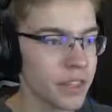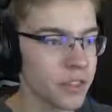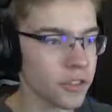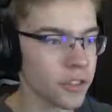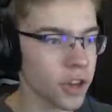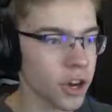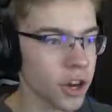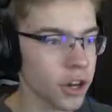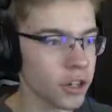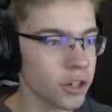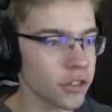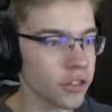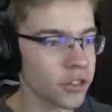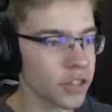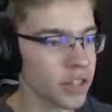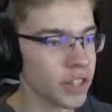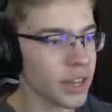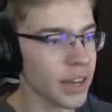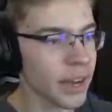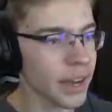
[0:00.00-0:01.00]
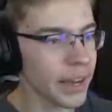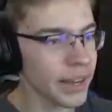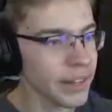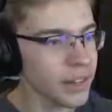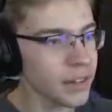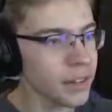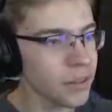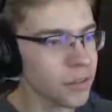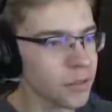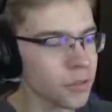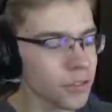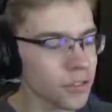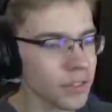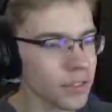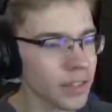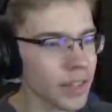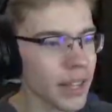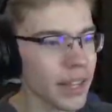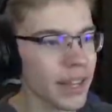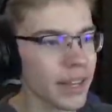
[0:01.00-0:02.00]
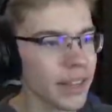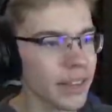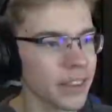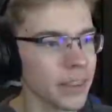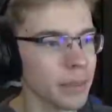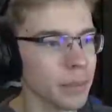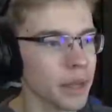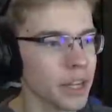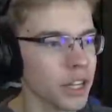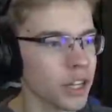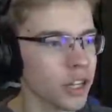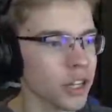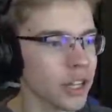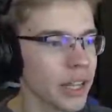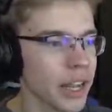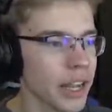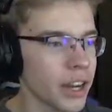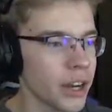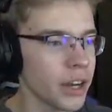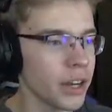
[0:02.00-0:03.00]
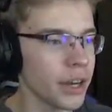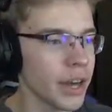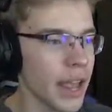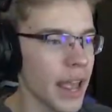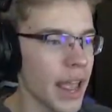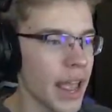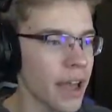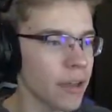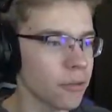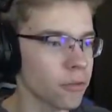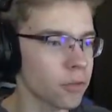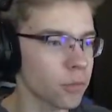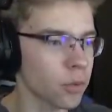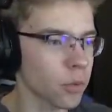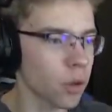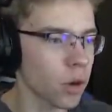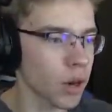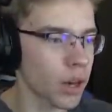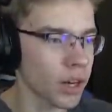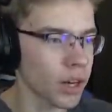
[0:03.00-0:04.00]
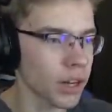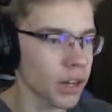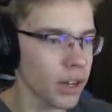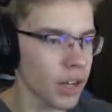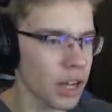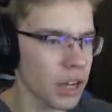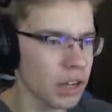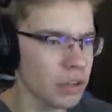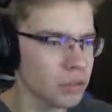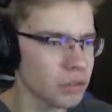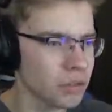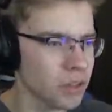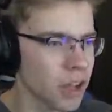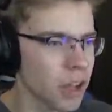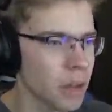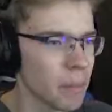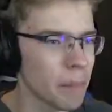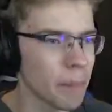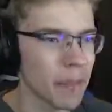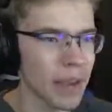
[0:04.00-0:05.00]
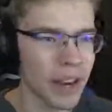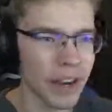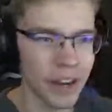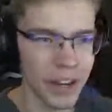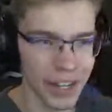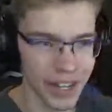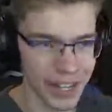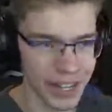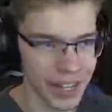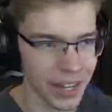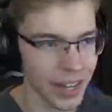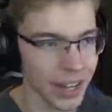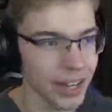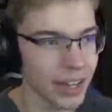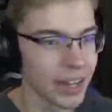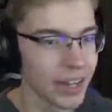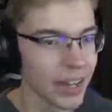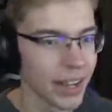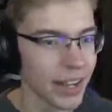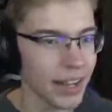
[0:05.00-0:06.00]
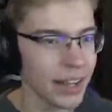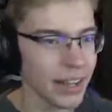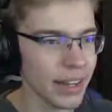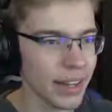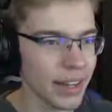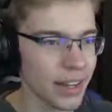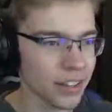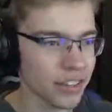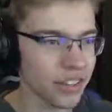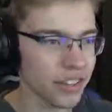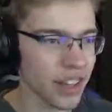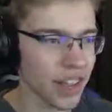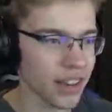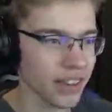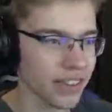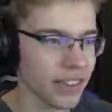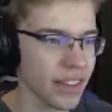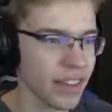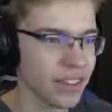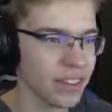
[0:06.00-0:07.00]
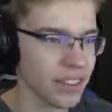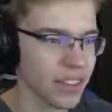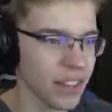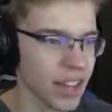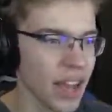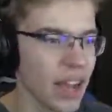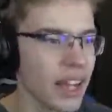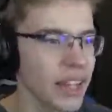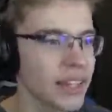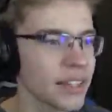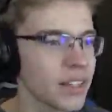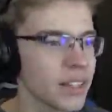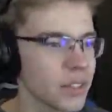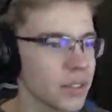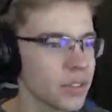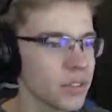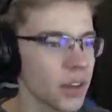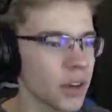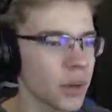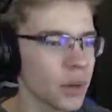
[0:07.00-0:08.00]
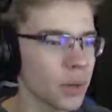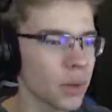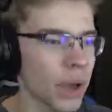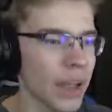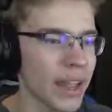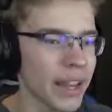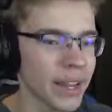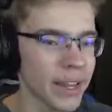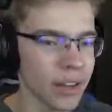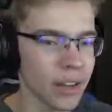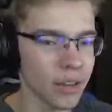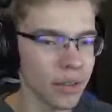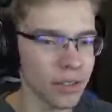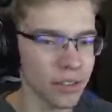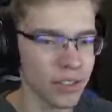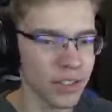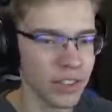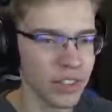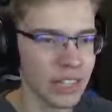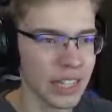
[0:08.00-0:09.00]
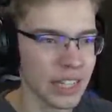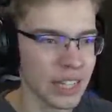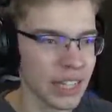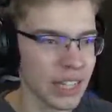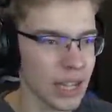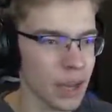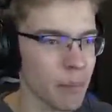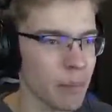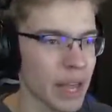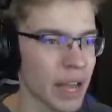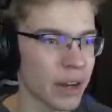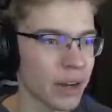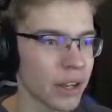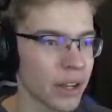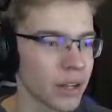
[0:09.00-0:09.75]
This car's kind of like the McLaren F1 of America, in a sense. That's kind of a way of thinking about